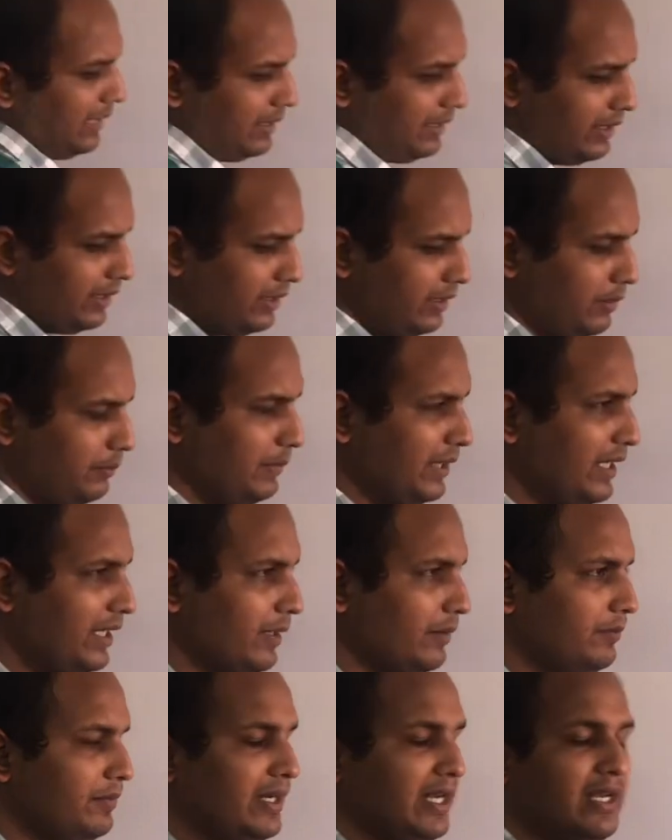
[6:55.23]
rarer
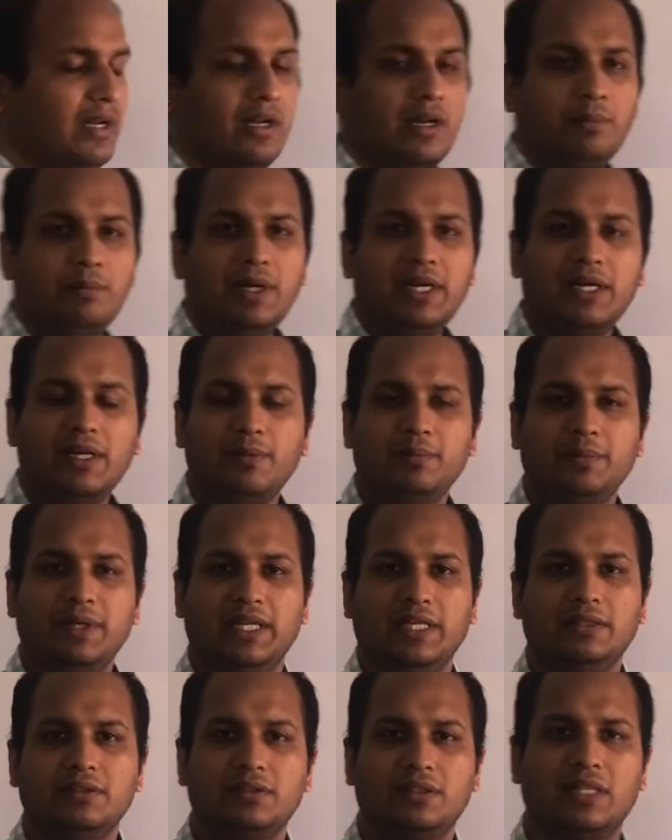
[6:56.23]
medium? Rarer medium
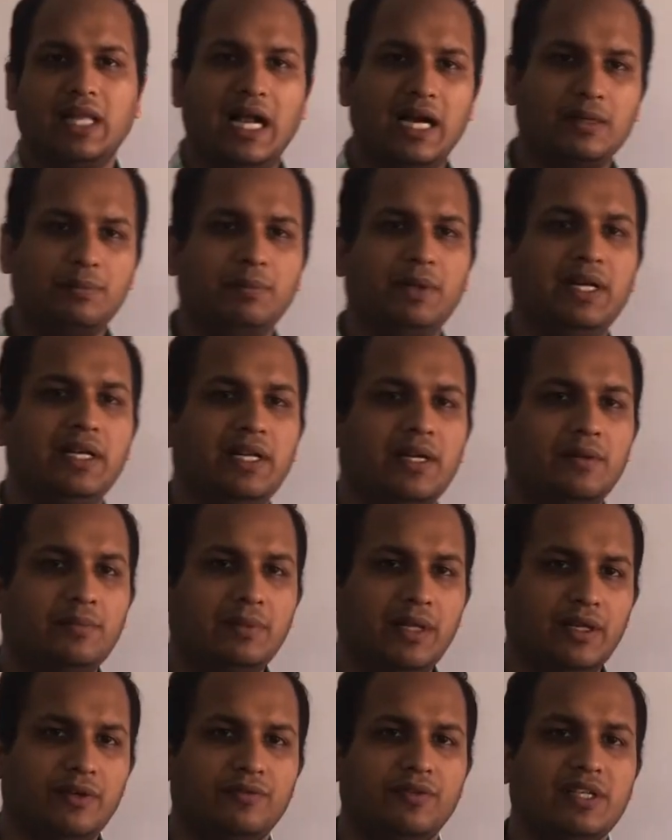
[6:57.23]
means that medium
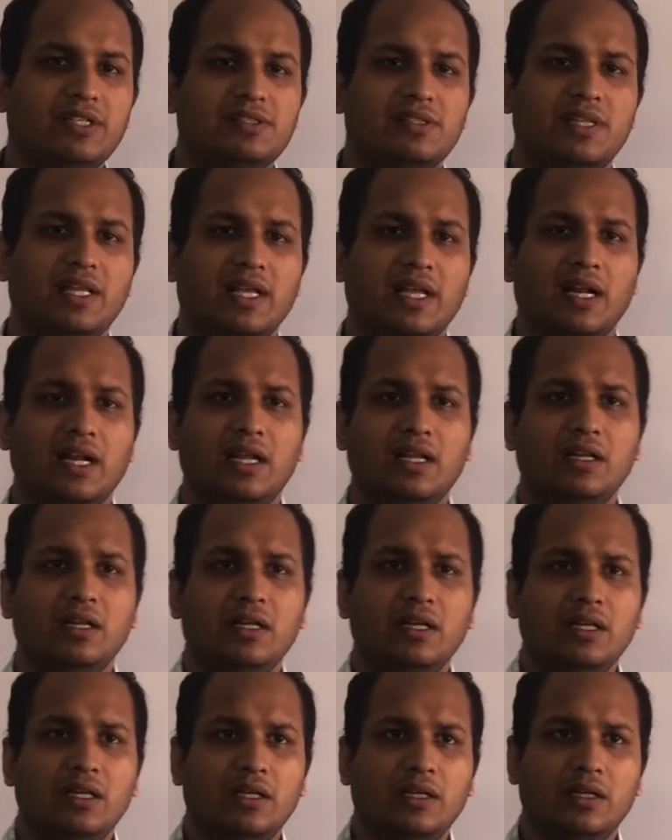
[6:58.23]
in which there are
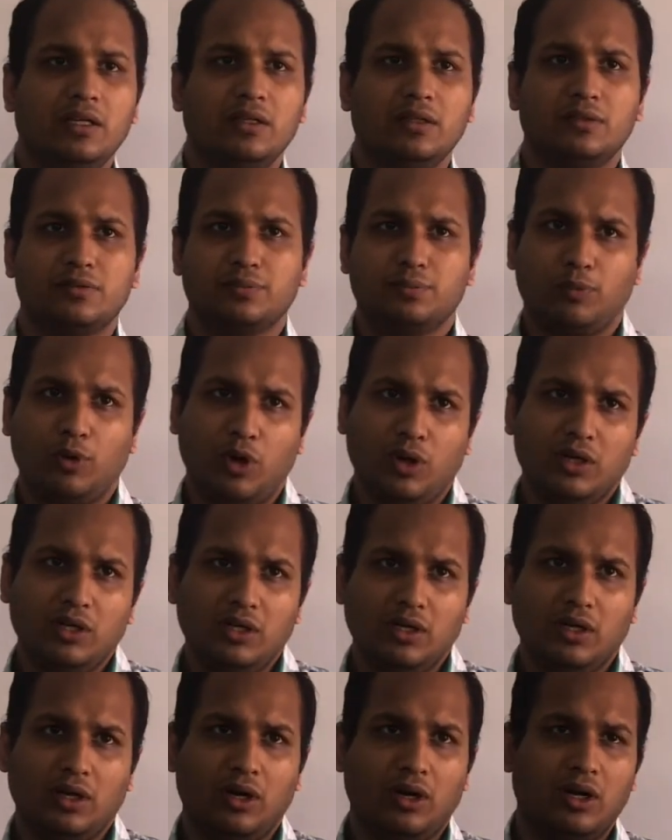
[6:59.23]

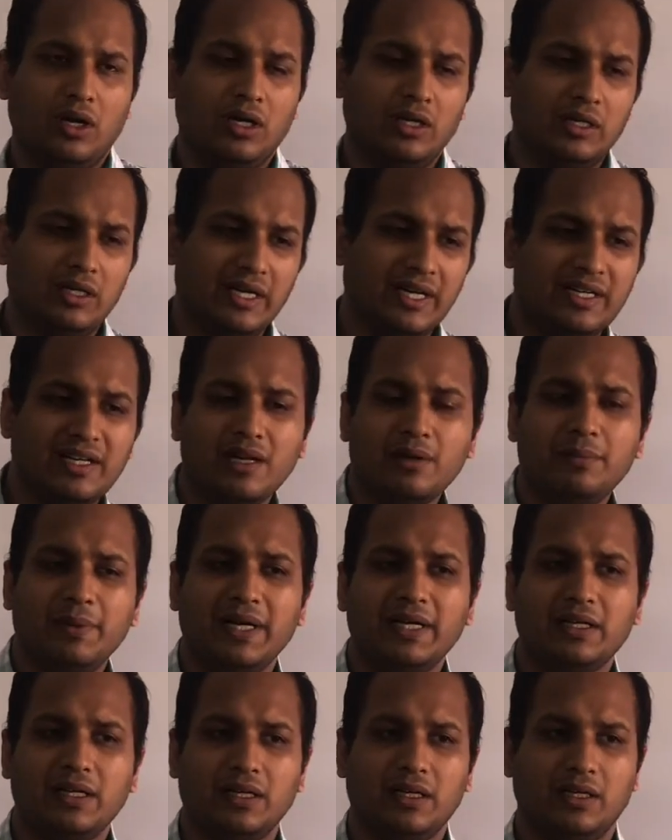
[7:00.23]
small or little
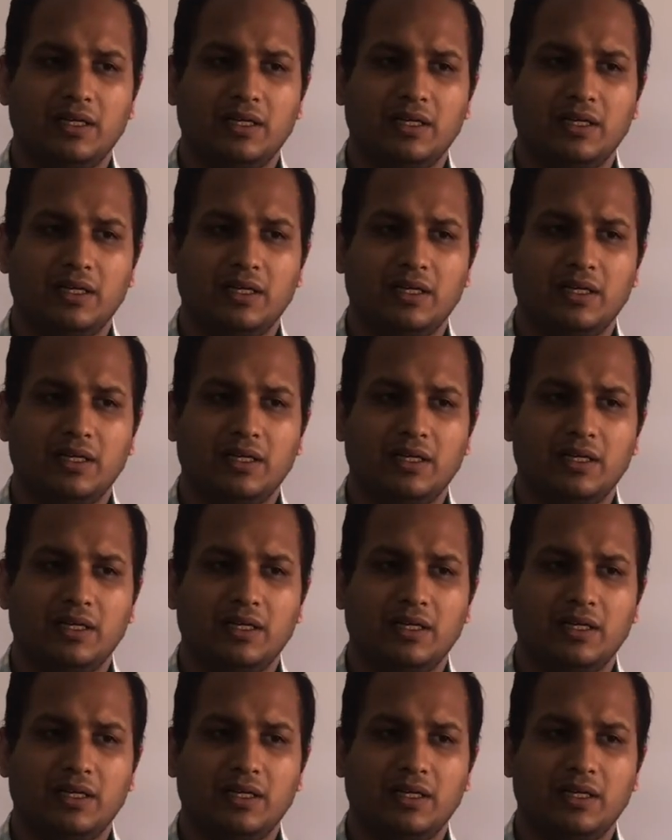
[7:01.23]
bit